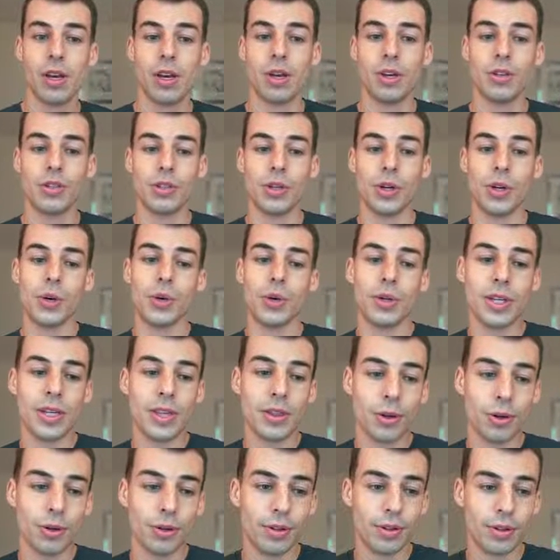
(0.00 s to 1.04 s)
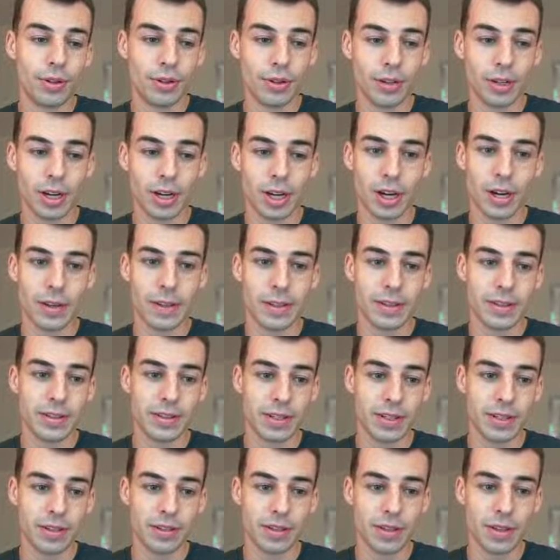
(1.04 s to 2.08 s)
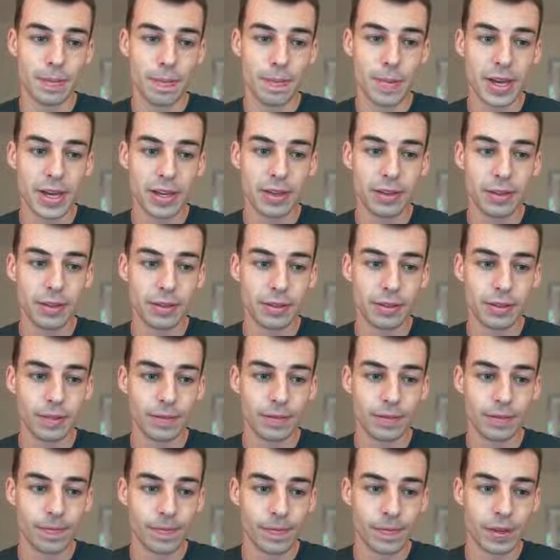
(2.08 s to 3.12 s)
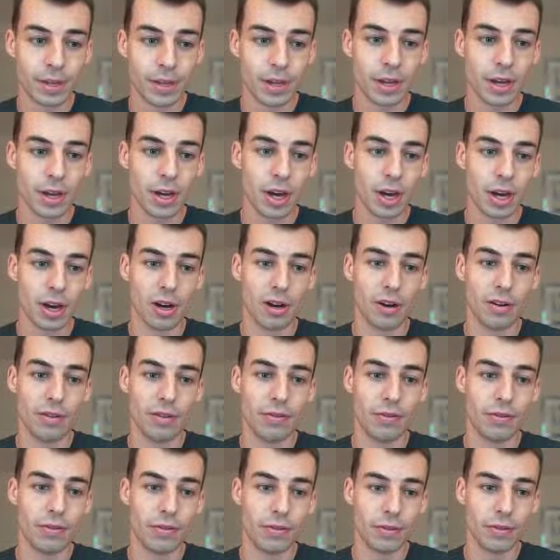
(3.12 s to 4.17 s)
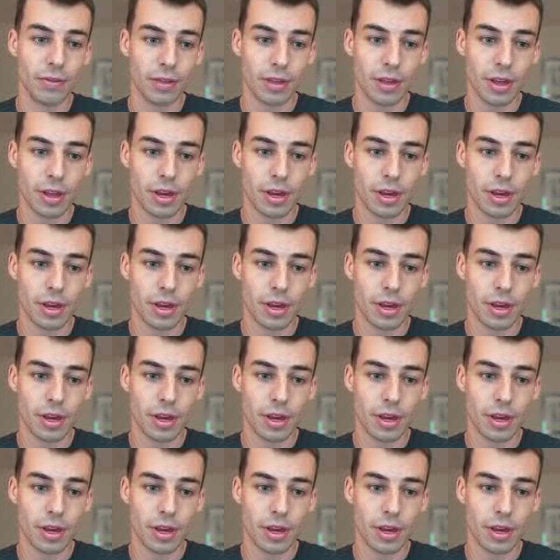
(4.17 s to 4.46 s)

So either this is the min of the